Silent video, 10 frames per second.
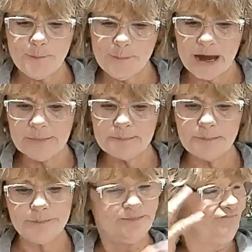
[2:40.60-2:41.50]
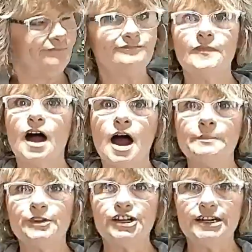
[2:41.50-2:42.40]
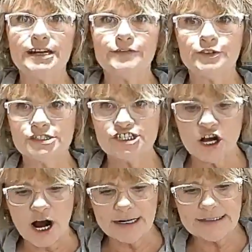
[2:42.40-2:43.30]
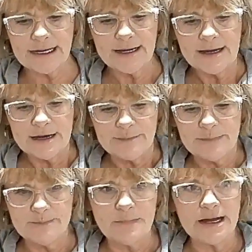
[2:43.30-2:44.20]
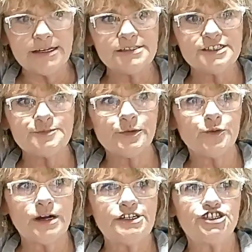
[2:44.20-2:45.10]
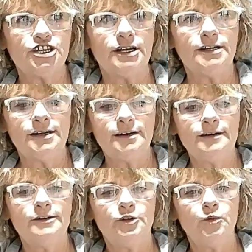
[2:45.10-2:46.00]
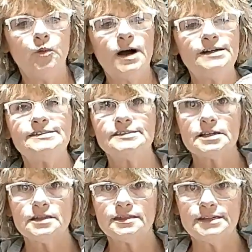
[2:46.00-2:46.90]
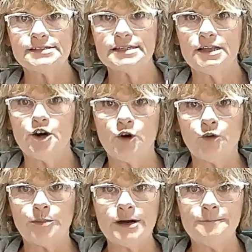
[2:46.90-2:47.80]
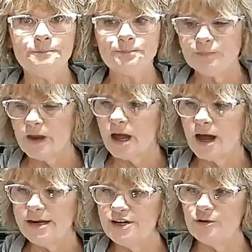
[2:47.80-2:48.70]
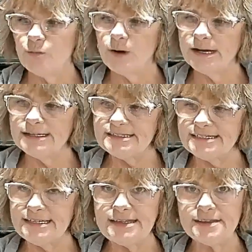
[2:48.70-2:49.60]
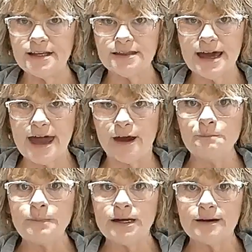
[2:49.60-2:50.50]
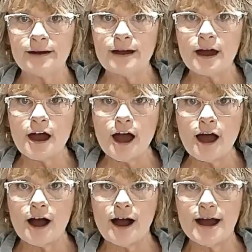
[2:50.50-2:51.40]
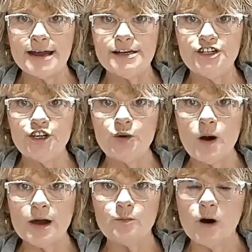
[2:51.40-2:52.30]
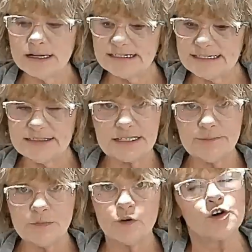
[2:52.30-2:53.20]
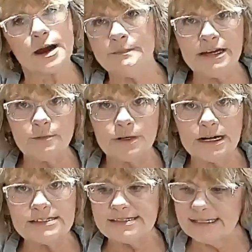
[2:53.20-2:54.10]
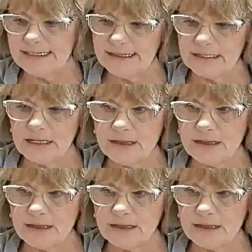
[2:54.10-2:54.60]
but I'm going to give her a shot. My inspiration was this globe. When I seen the lamp, I knew I wanted to, when I seen